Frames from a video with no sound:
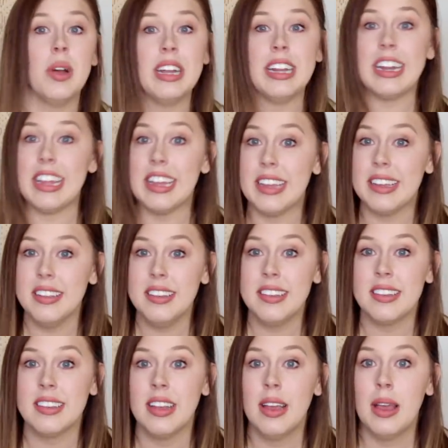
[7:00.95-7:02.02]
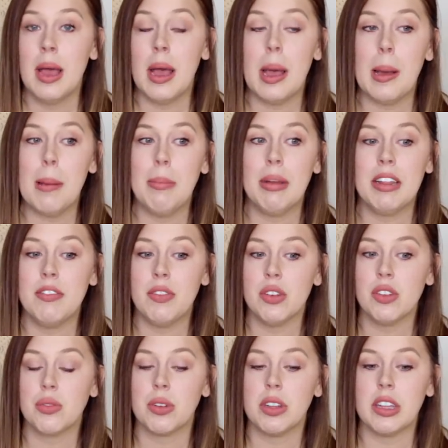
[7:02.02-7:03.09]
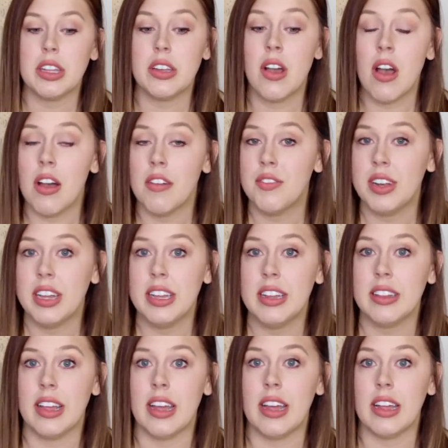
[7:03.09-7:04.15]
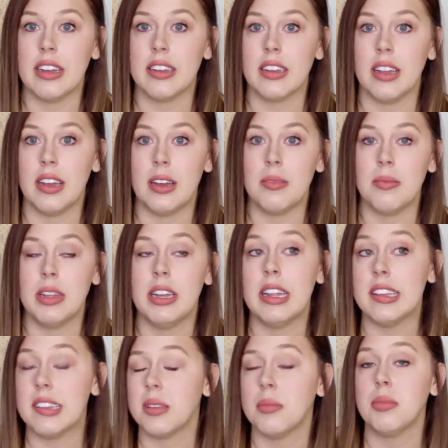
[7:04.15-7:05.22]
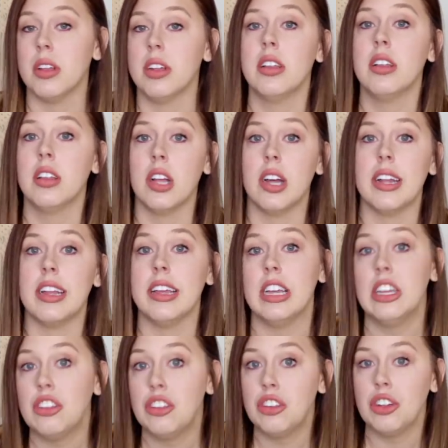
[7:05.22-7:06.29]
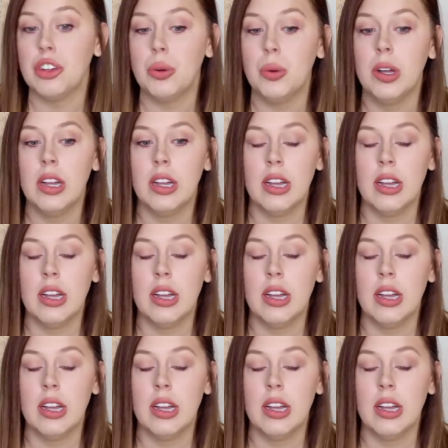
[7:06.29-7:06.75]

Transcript: one it is, um, but he feels really confident that um, it is a blood clotting issue.